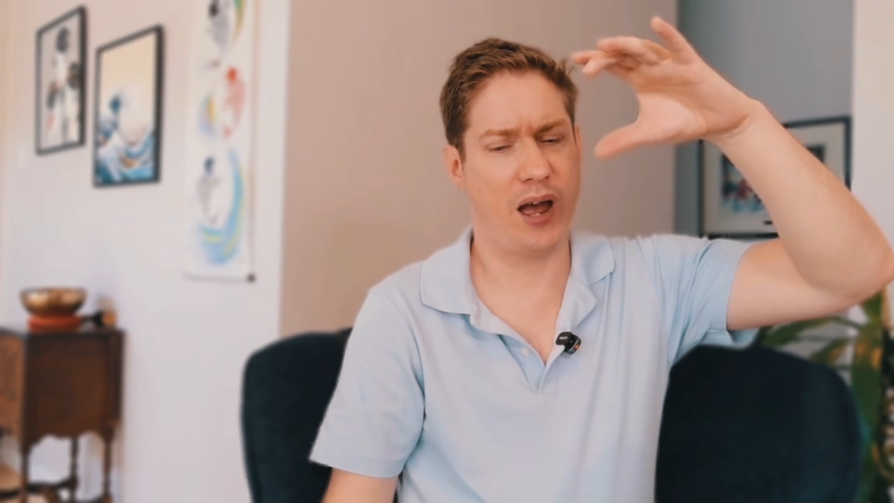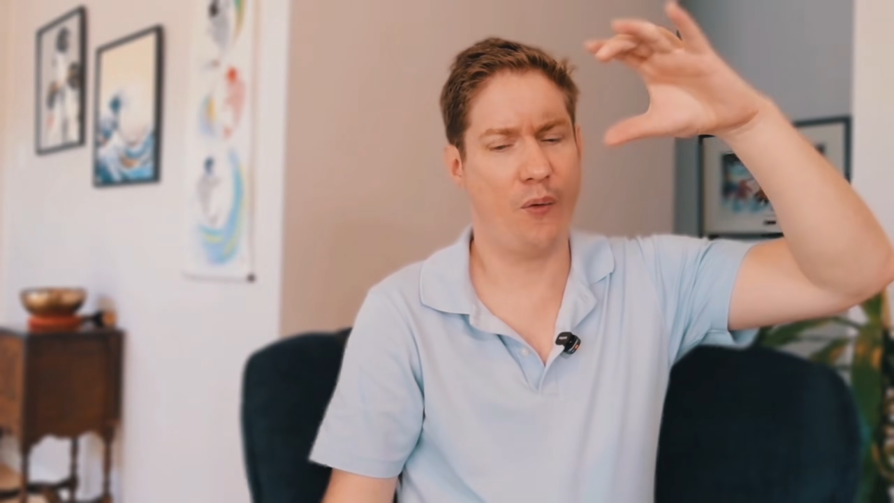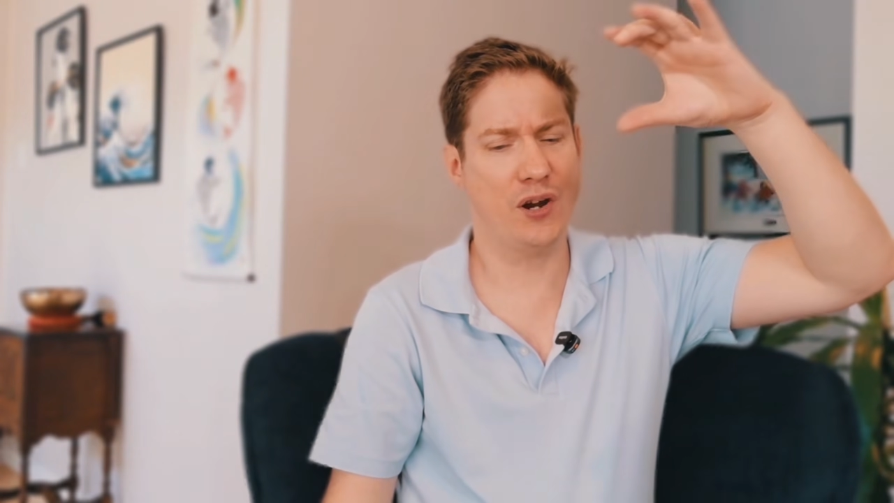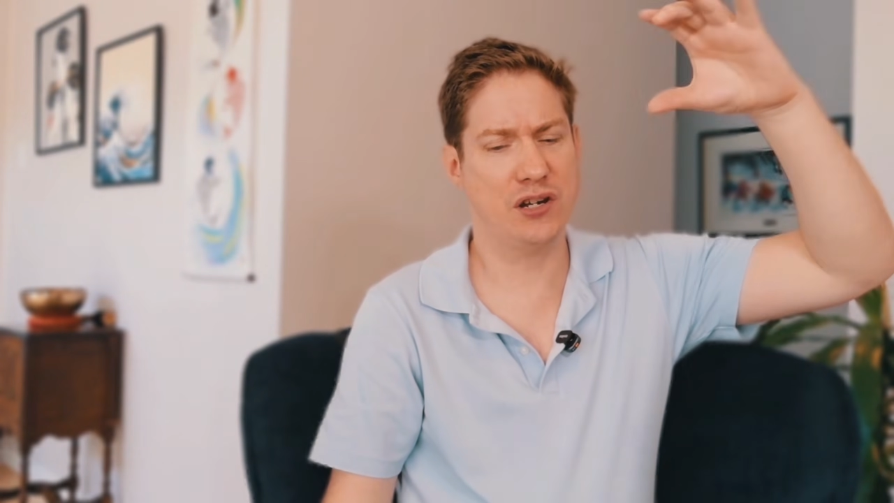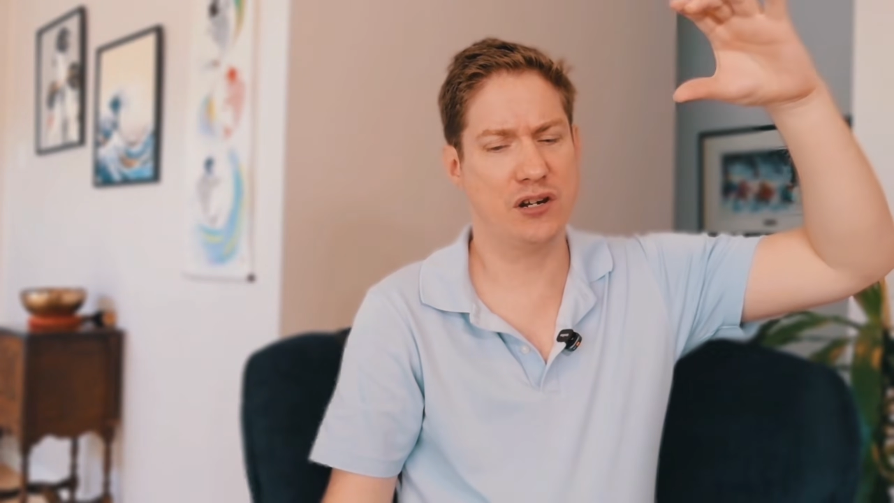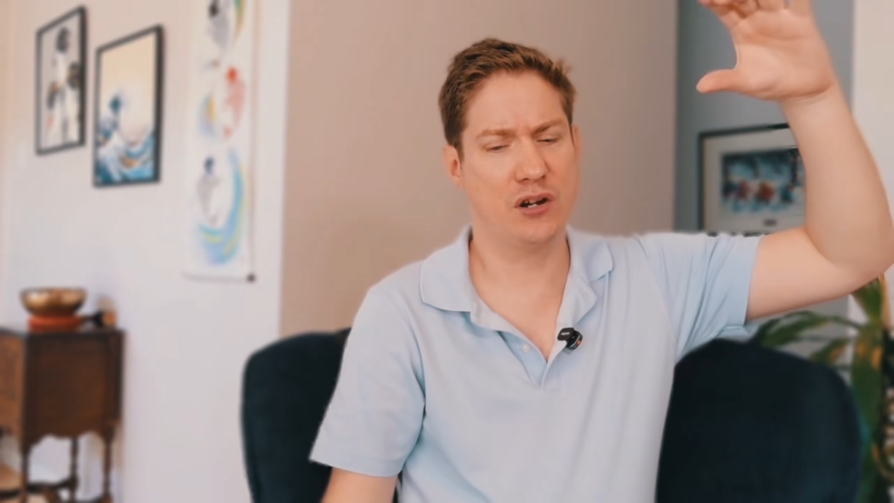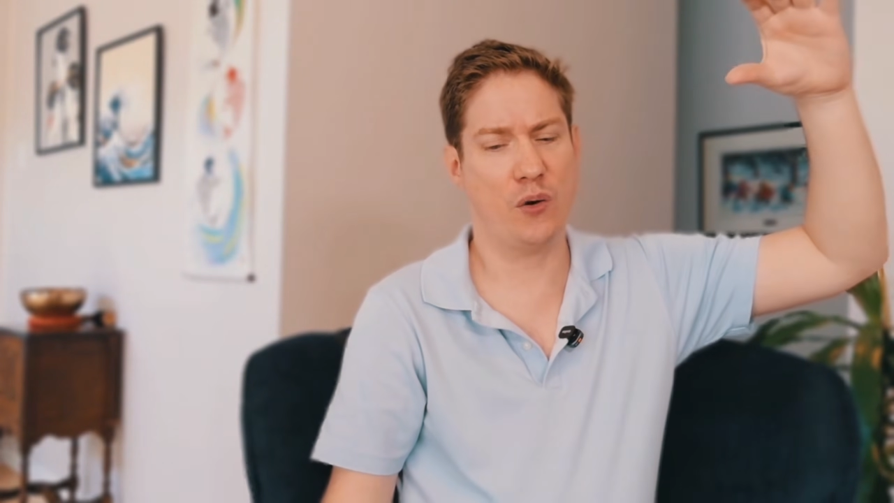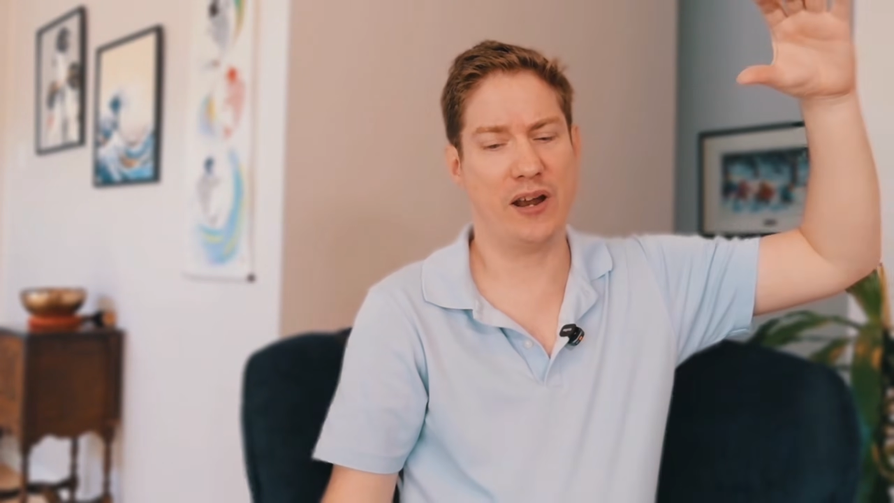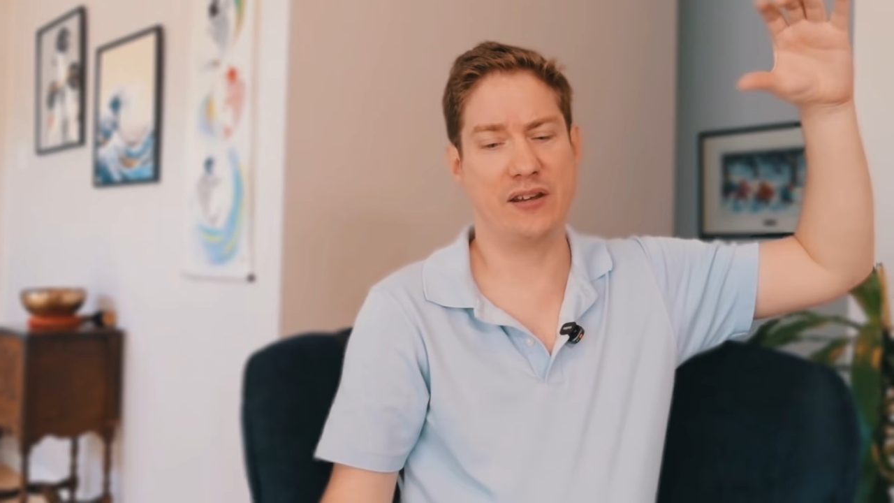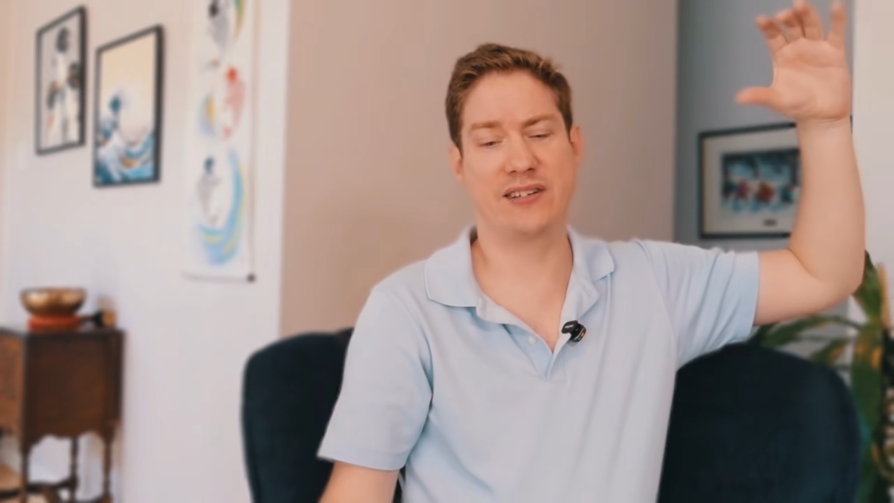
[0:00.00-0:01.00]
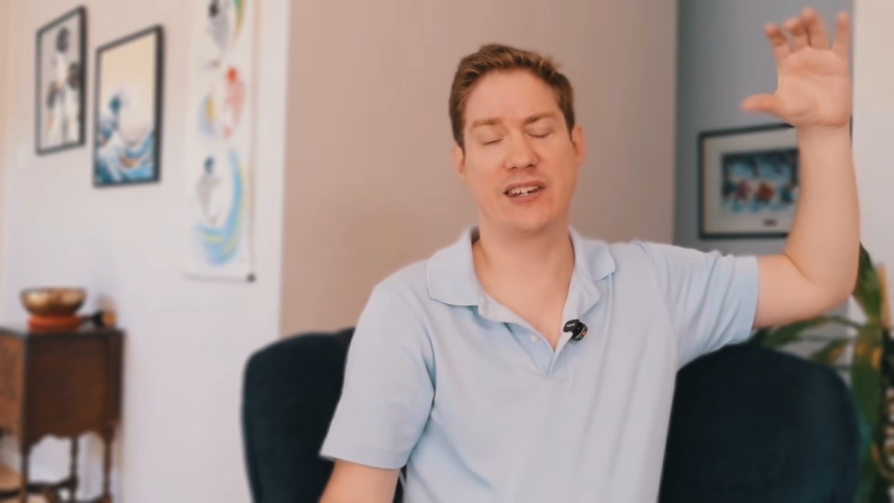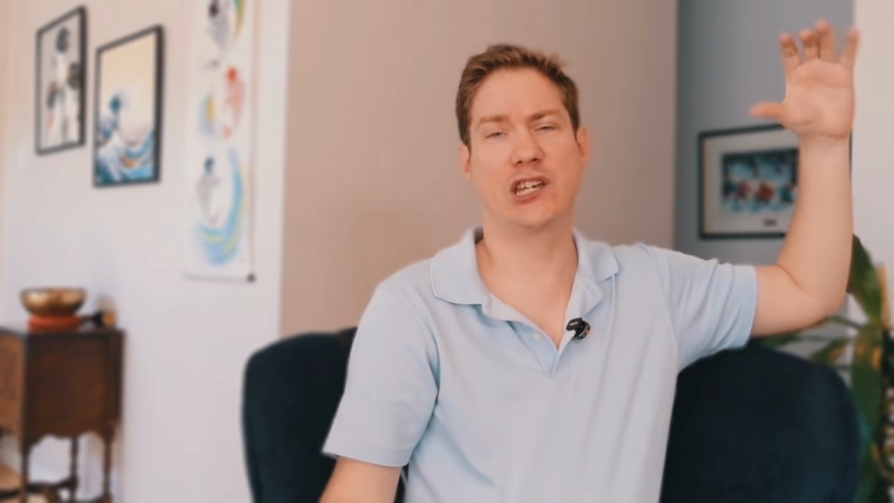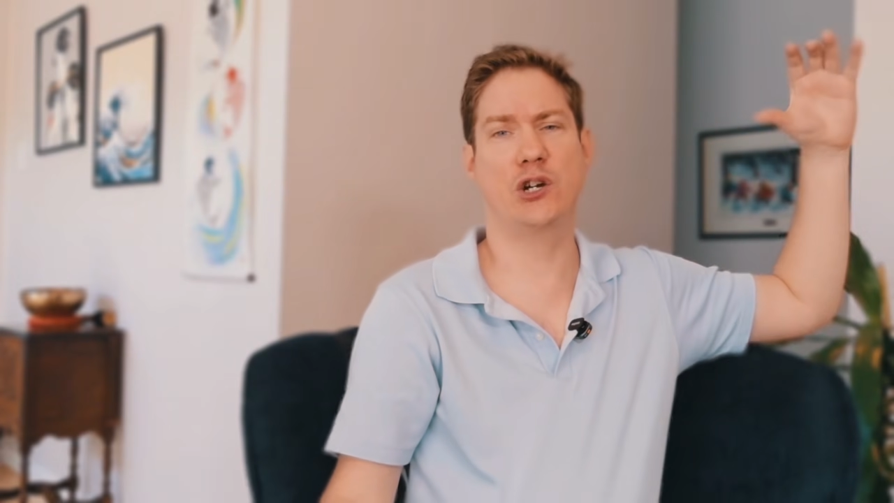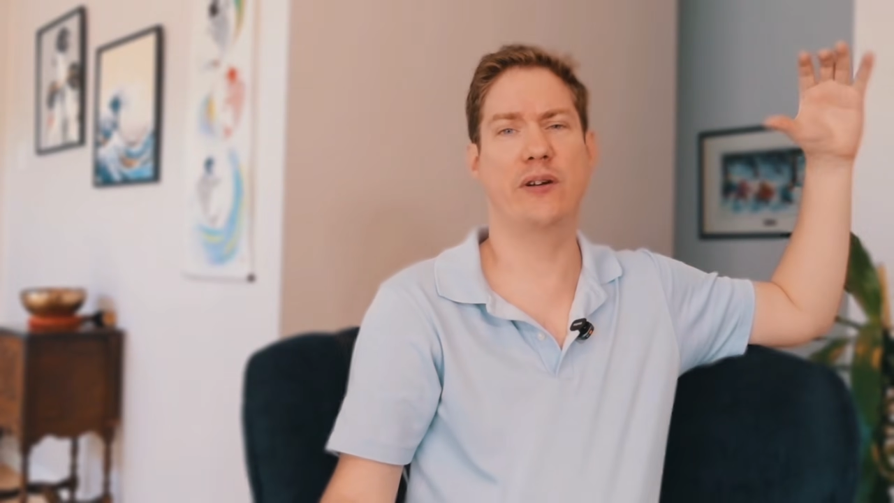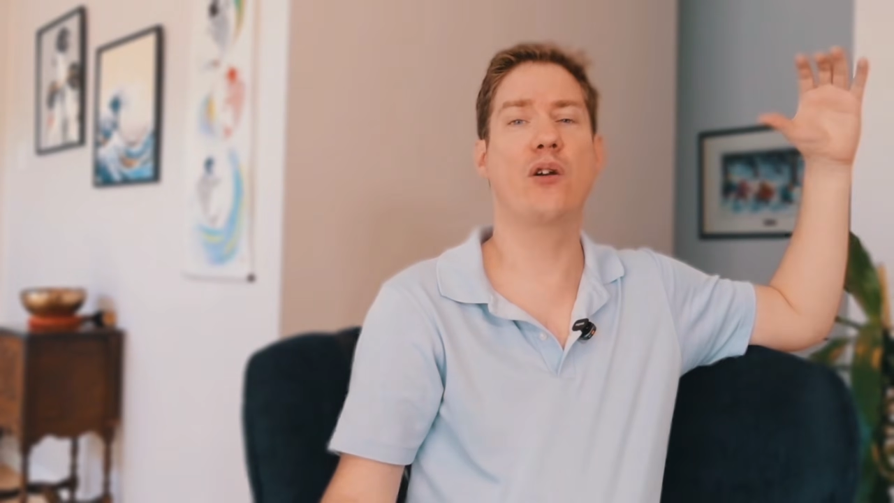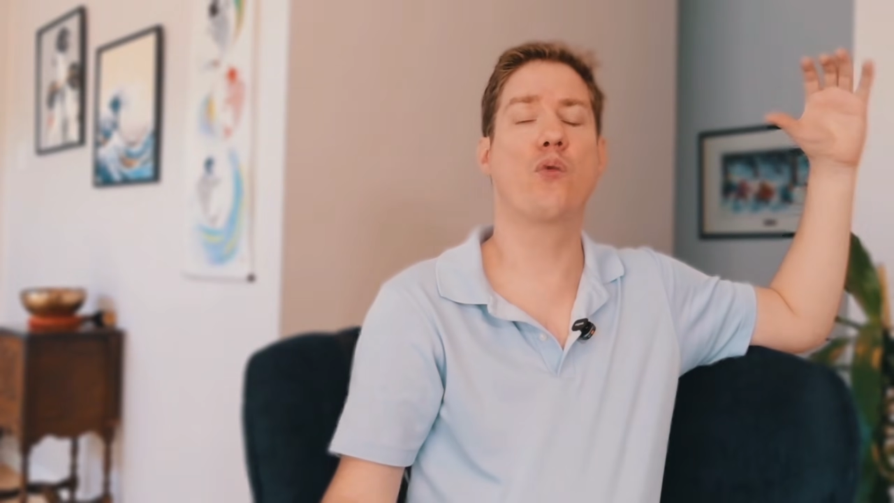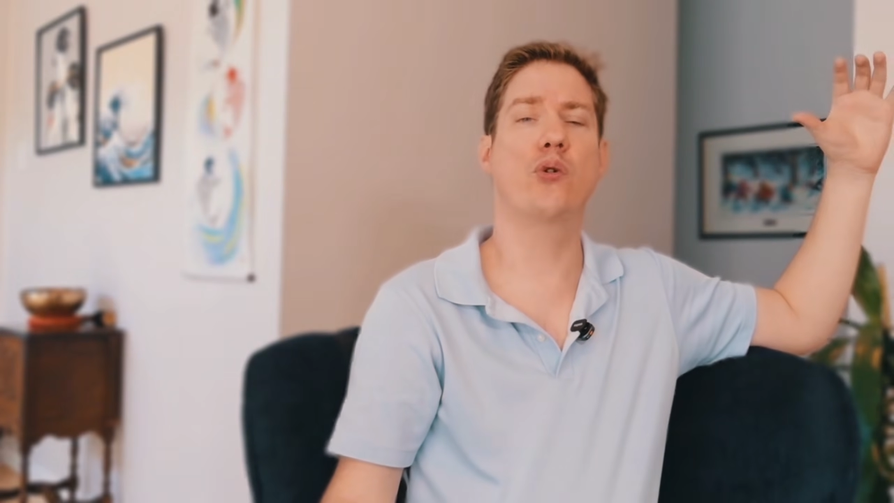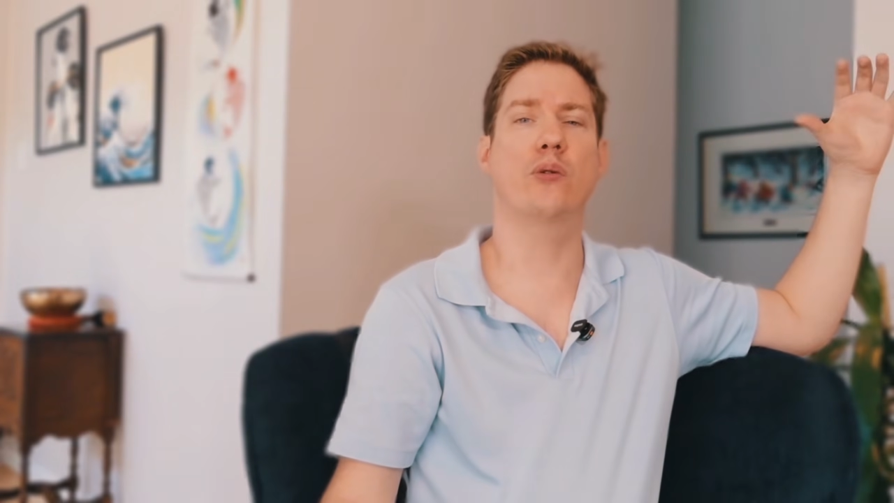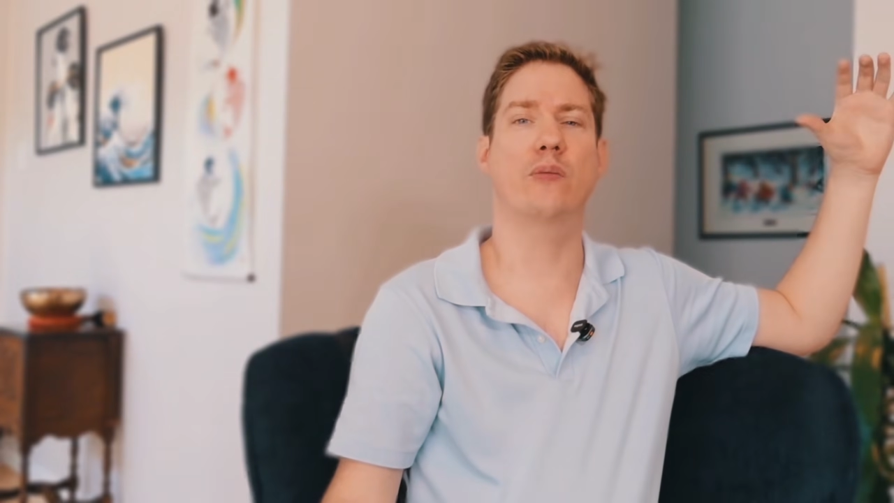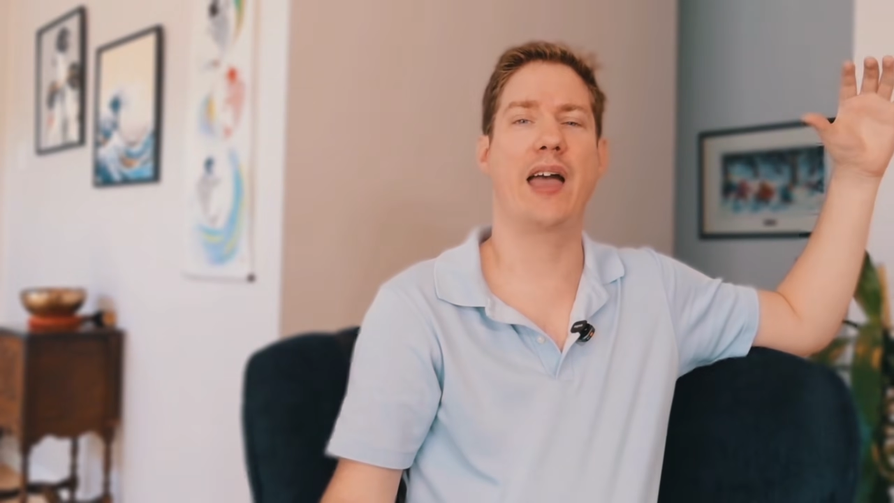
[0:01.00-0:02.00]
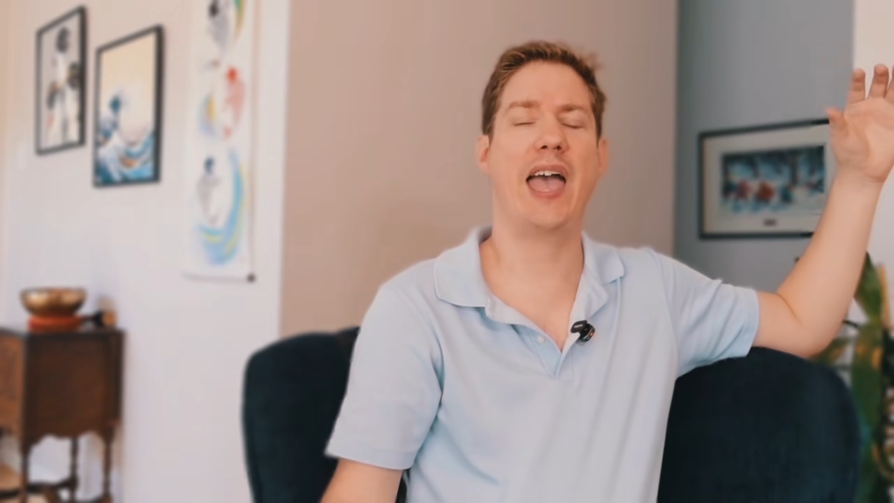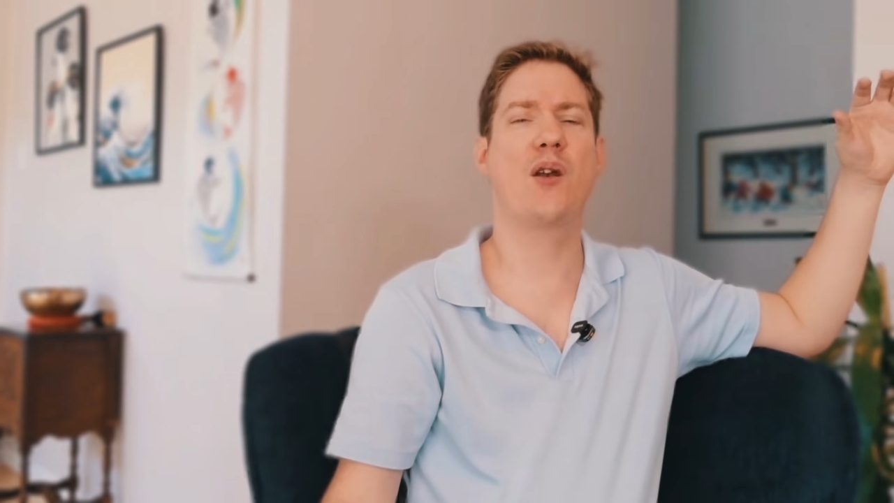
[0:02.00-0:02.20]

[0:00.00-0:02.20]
I want you to go in the security room